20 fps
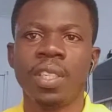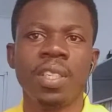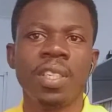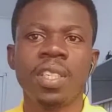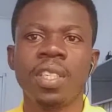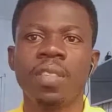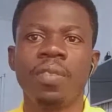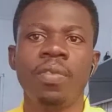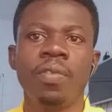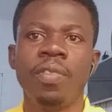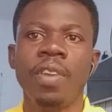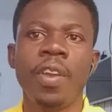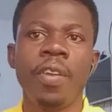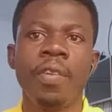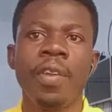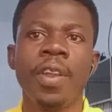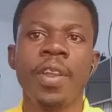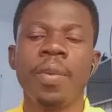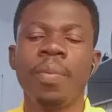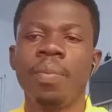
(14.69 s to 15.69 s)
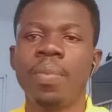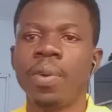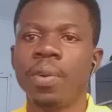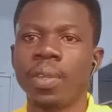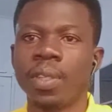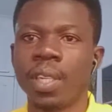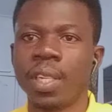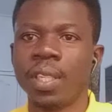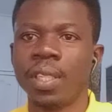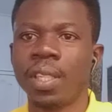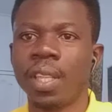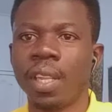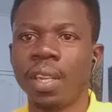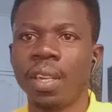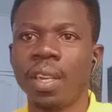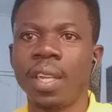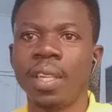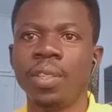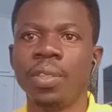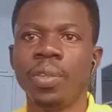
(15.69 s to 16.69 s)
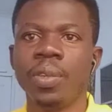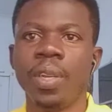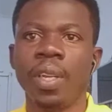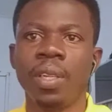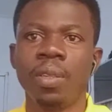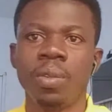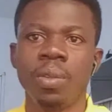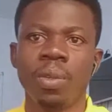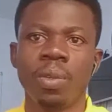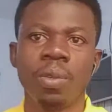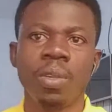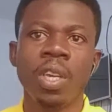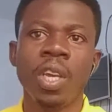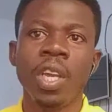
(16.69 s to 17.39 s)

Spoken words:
this is very important thing that you need to do.